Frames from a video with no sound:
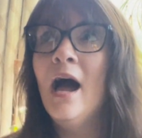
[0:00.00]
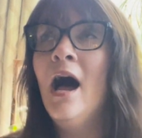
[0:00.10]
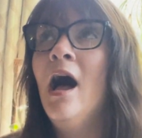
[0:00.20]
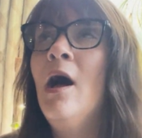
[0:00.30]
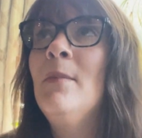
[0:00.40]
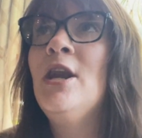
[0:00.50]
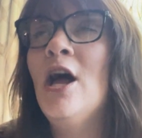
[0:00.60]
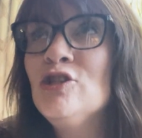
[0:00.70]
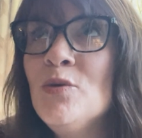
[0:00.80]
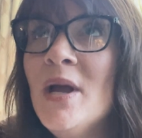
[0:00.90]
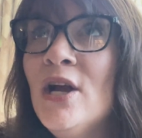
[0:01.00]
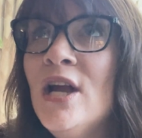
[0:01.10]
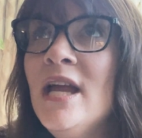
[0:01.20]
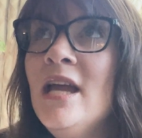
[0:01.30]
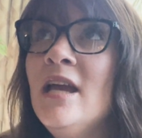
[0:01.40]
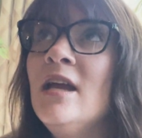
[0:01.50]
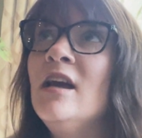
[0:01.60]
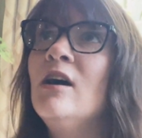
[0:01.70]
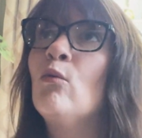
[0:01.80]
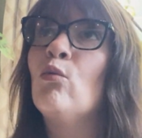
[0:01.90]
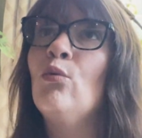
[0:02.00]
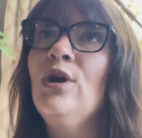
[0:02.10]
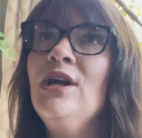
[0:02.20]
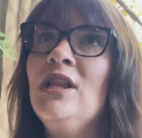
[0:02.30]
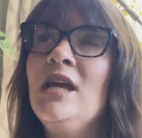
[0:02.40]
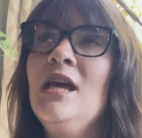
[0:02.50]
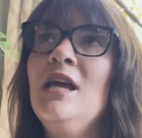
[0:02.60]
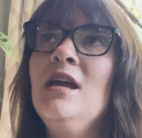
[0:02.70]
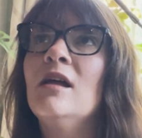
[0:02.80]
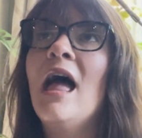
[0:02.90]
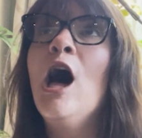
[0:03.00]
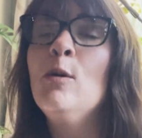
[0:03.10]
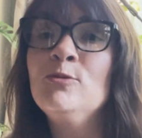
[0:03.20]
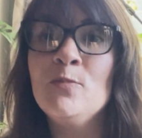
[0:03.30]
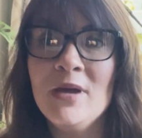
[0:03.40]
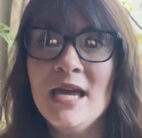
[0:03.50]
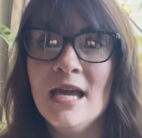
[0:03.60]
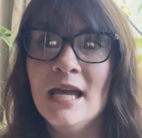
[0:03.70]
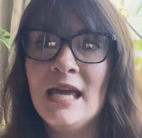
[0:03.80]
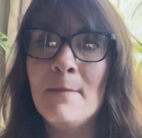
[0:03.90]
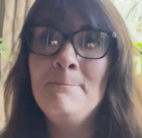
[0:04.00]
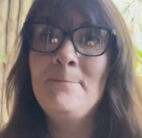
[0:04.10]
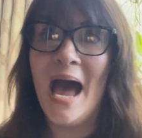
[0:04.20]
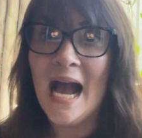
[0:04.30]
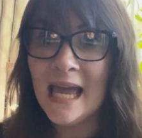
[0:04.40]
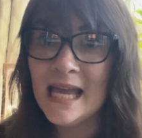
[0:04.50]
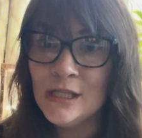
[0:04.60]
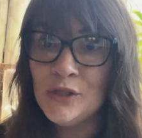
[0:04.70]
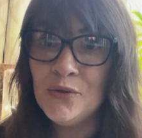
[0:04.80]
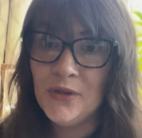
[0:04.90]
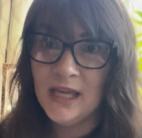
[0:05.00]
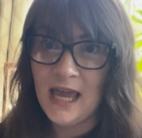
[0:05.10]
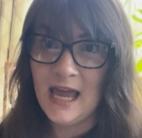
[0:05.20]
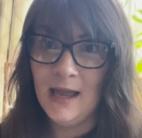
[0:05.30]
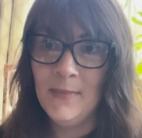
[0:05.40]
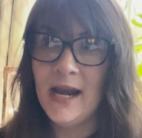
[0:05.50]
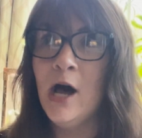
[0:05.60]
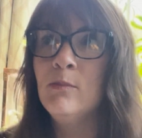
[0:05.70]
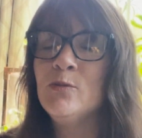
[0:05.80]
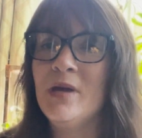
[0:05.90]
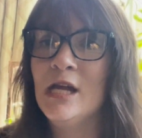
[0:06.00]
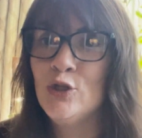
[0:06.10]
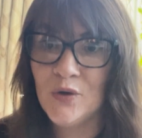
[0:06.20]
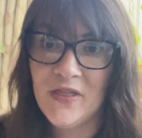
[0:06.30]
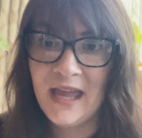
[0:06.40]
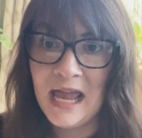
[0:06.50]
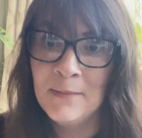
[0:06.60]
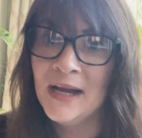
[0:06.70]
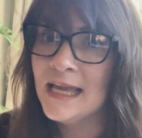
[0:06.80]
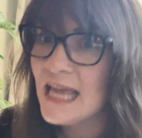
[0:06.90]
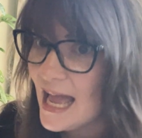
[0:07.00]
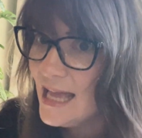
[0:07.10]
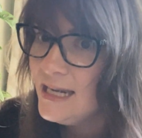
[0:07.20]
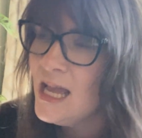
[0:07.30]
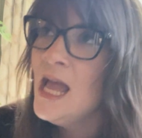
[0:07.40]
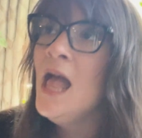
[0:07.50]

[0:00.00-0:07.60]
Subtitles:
Not So Berry really helped me get back into the game and helped me enjoy the game again.